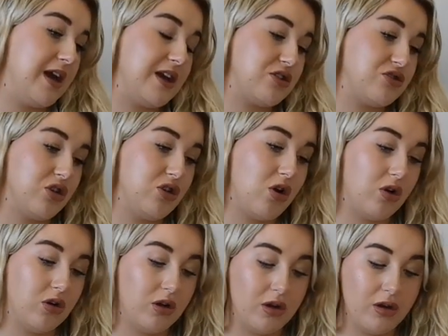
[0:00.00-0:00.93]
extra
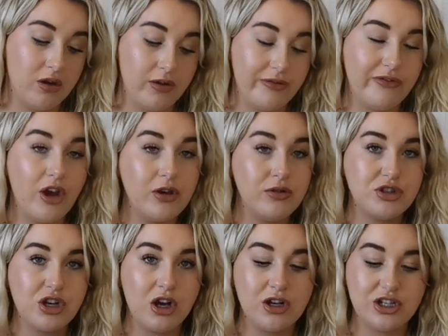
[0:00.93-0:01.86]
long phone
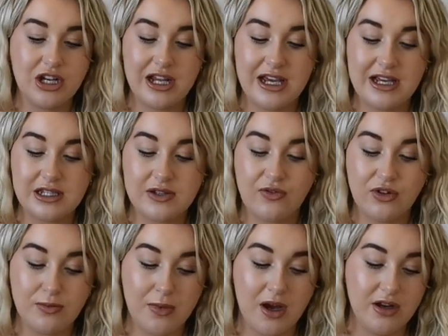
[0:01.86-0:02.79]
charger leads for
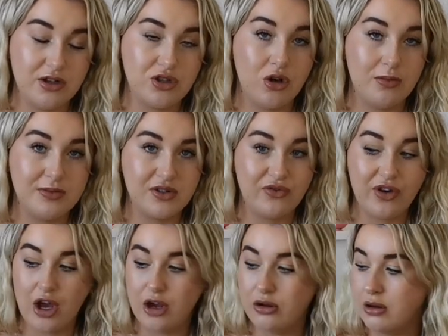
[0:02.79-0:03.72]
mine and Tom's
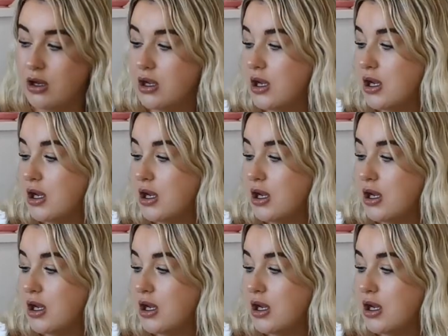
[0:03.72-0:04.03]
phone.